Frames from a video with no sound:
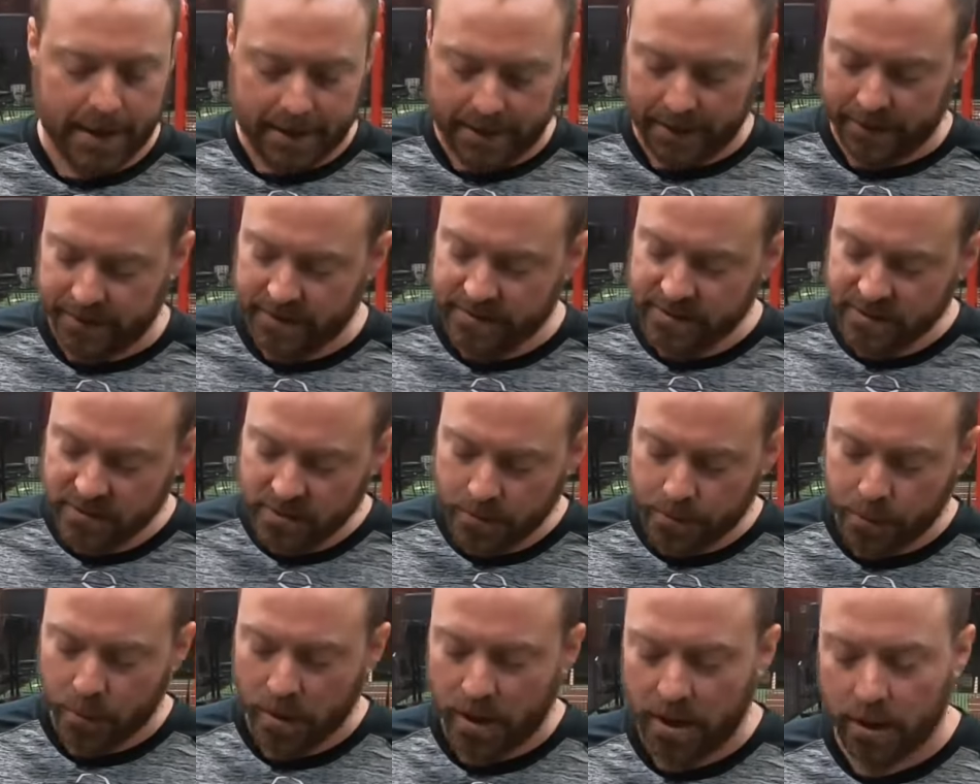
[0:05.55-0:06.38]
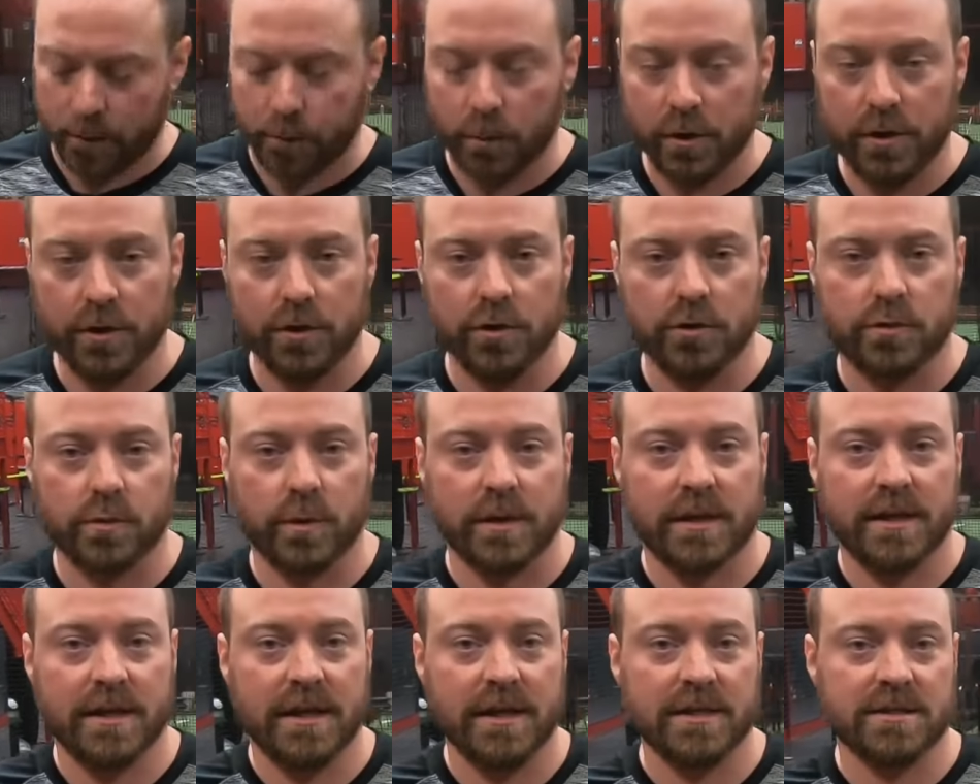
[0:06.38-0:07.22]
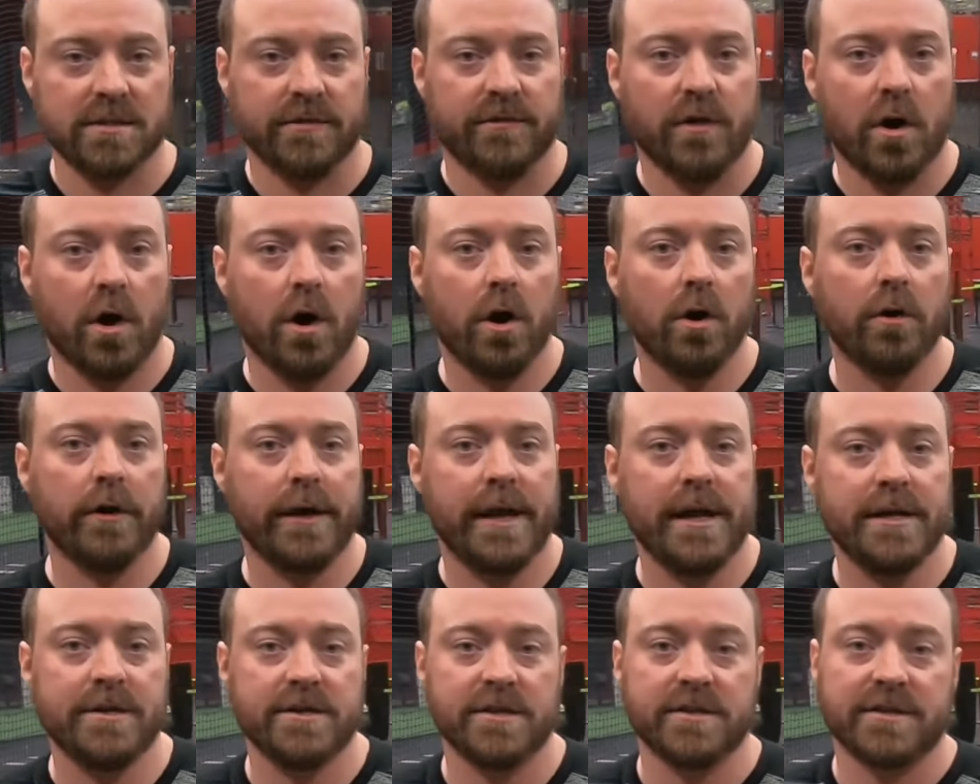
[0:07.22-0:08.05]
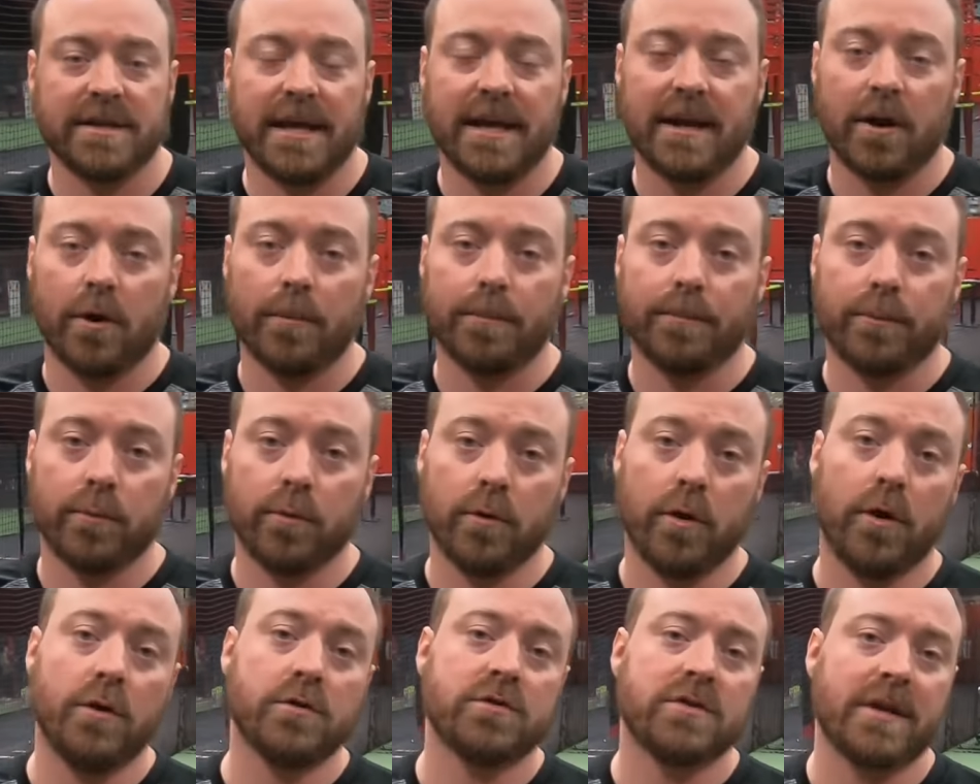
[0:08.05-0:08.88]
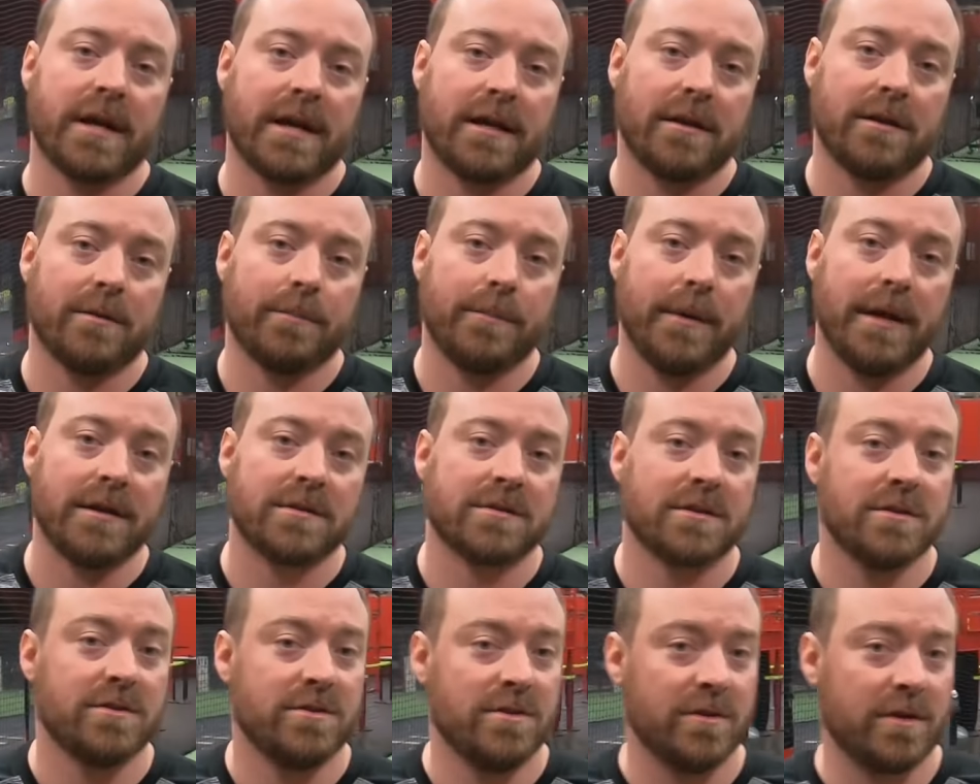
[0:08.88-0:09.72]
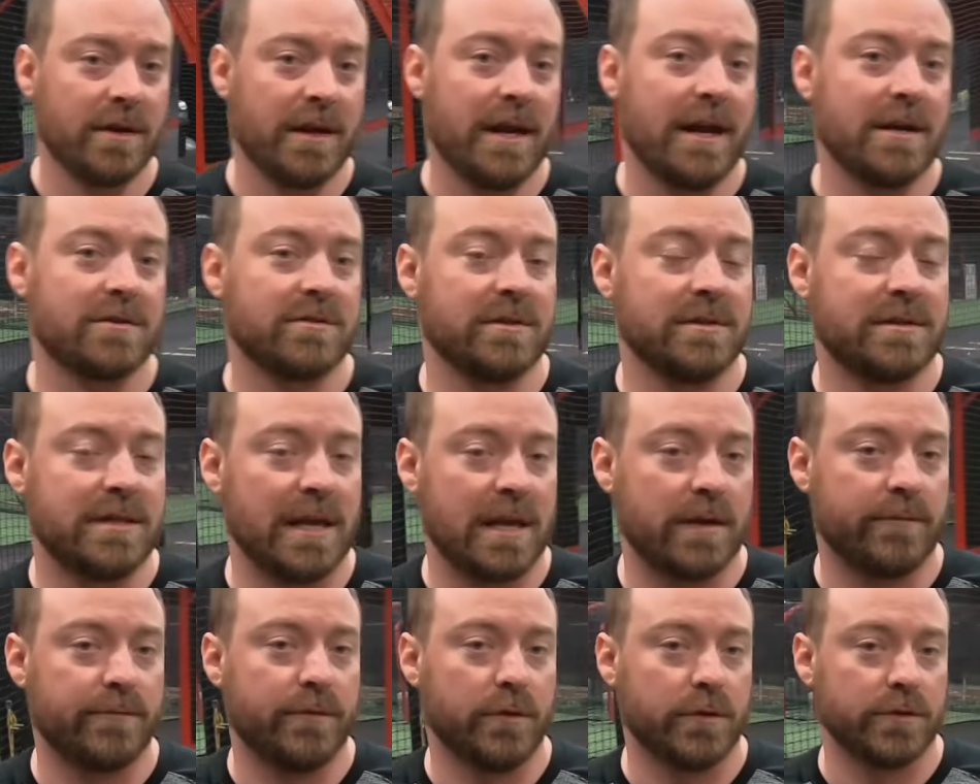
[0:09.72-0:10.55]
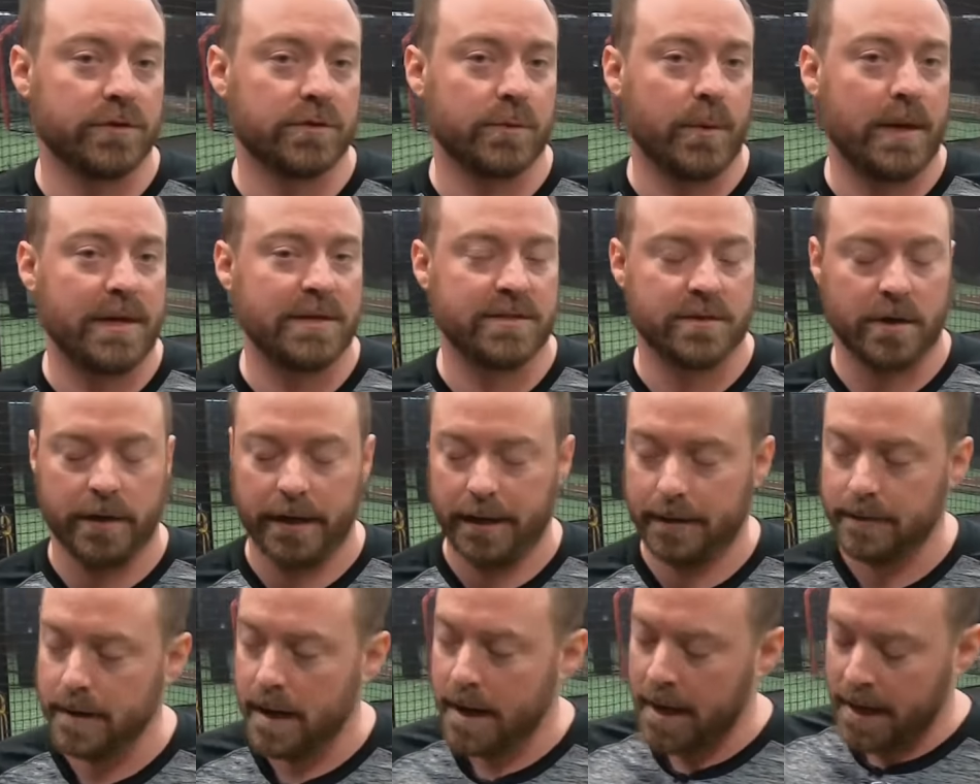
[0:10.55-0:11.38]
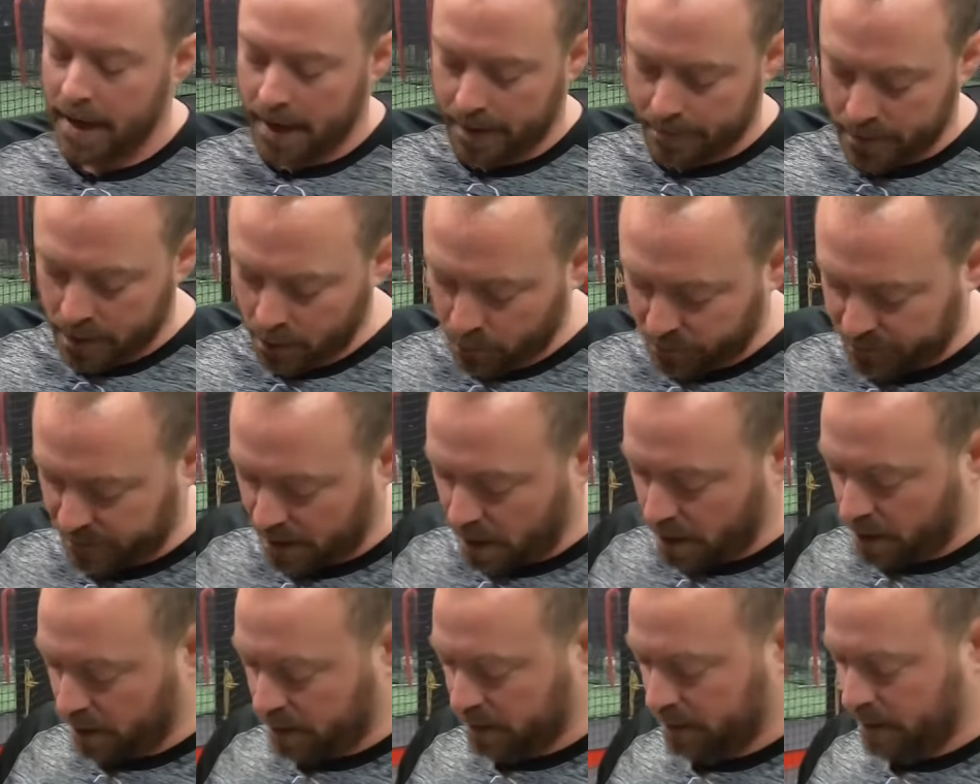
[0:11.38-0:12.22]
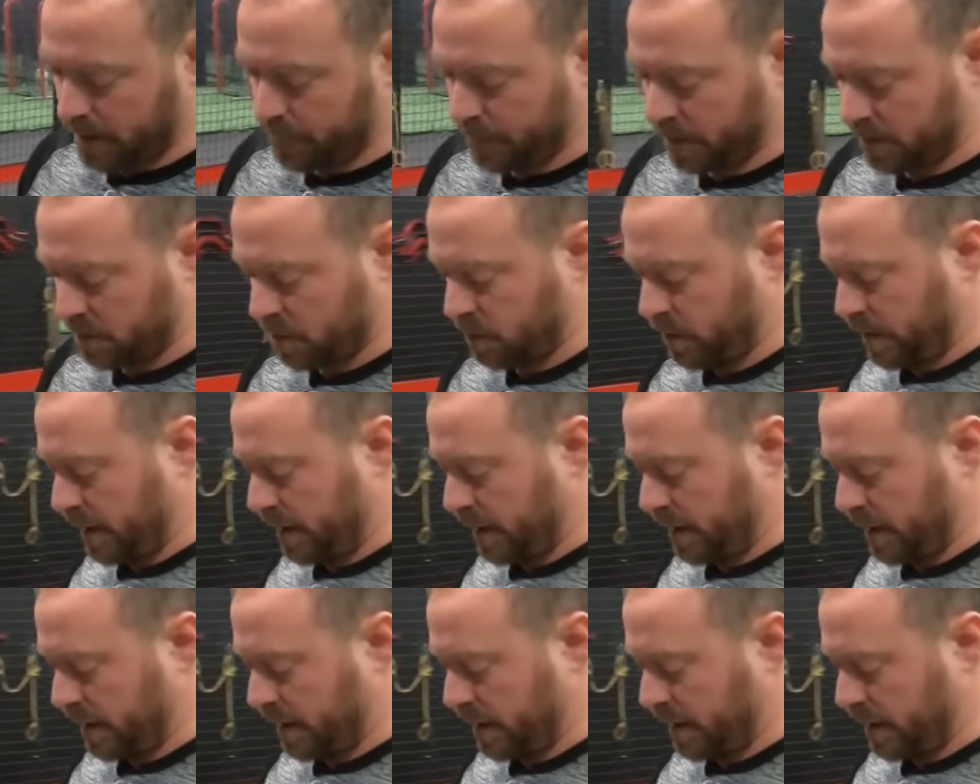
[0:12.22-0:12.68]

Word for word: Now, this is a product we use with kids of all ages, and our pros like it the best because you can actually take full swings on it. I'm here with Eric, and I'm gonna go